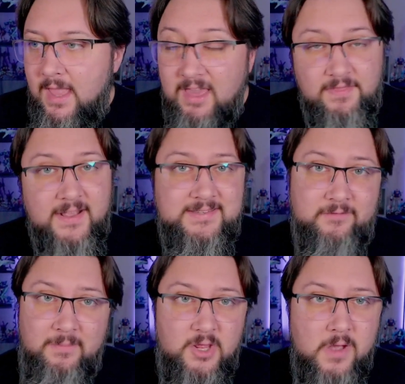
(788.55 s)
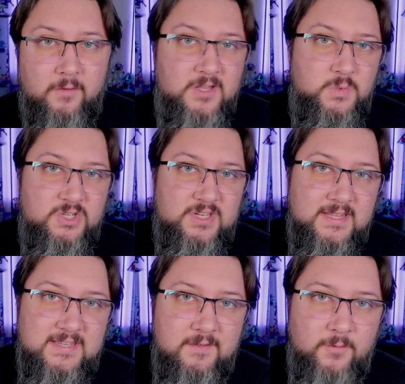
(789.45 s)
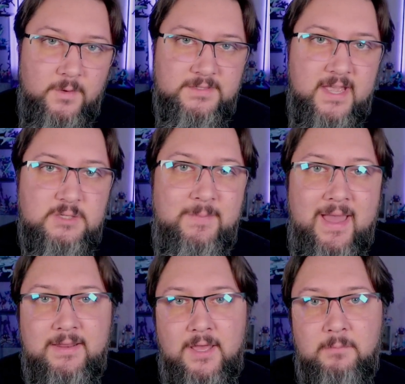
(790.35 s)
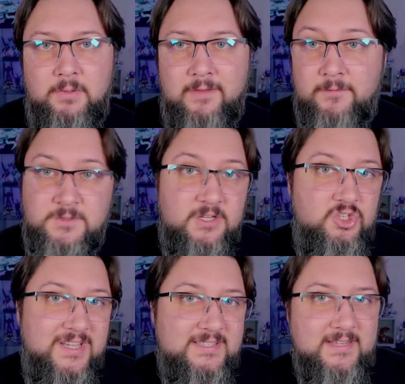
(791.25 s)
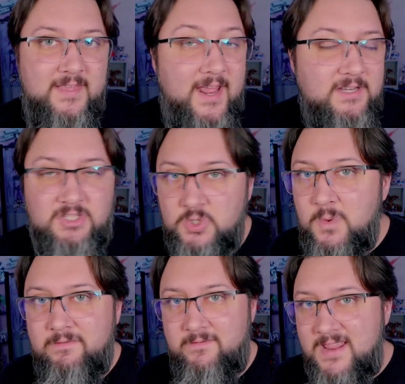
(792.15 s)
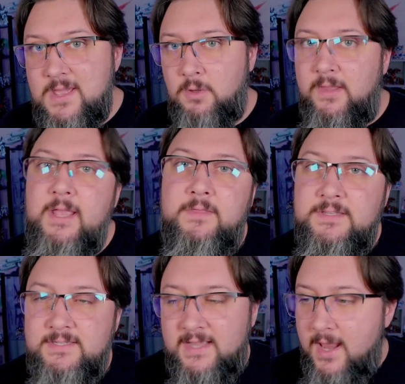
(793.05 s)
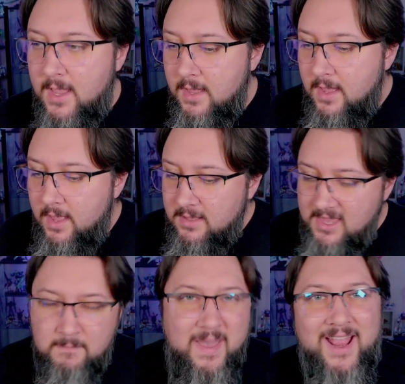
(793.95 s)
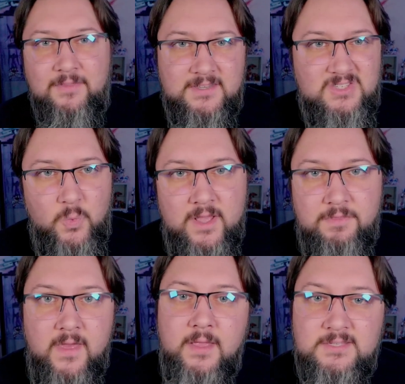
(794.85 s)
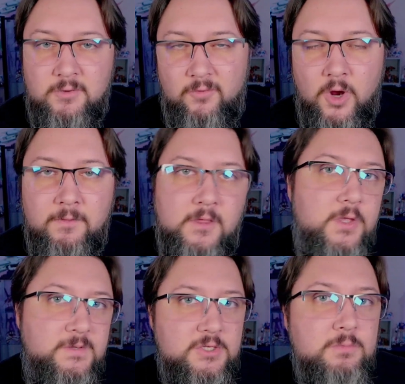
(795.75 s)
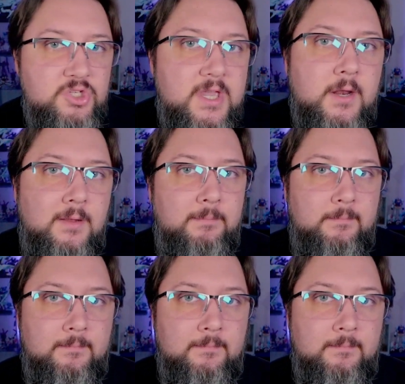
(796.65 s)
And thanks everybody over on twitch.tv/badgunpla for suggesting that I do a video like this to kind of get back in the swing of things over on the YouTube channel.